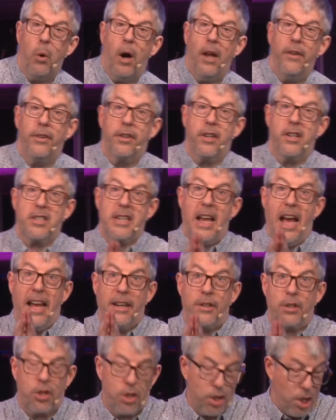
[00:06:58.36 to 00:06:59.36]
wonders,
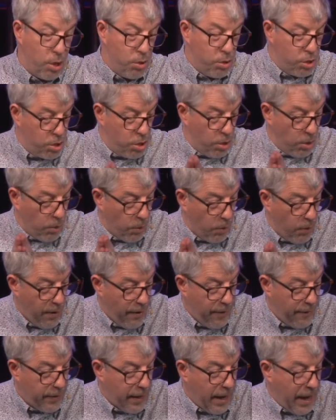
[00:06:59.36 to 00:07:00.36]
and social
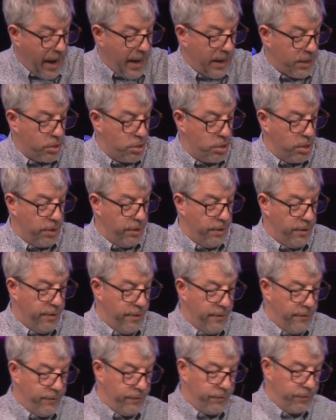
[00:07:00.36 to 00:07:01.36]
action.
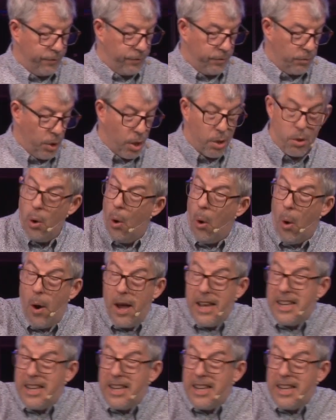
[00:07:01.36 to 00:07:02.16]
Nor